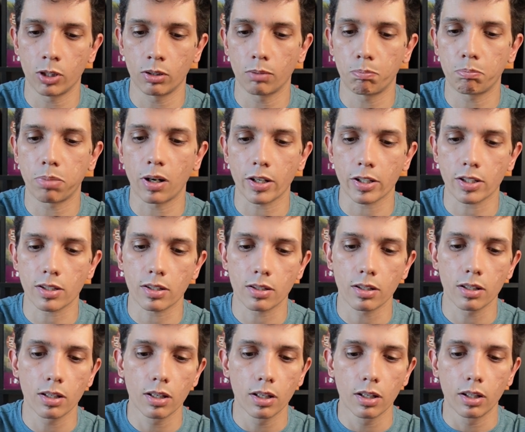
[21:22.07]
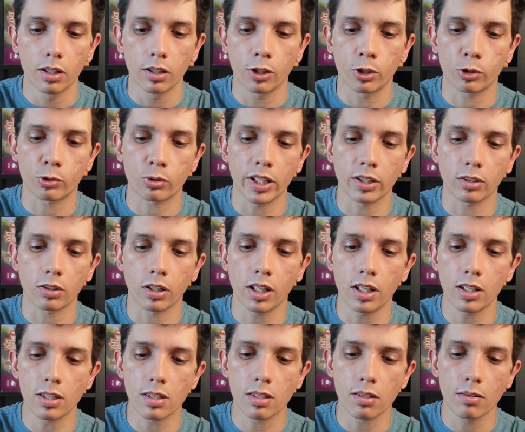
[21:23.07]
parts you're trying to
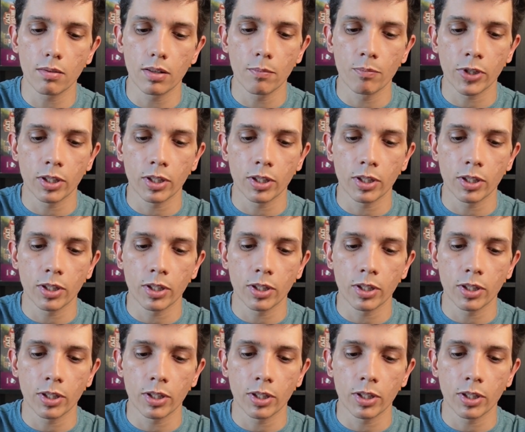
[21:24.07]
hit.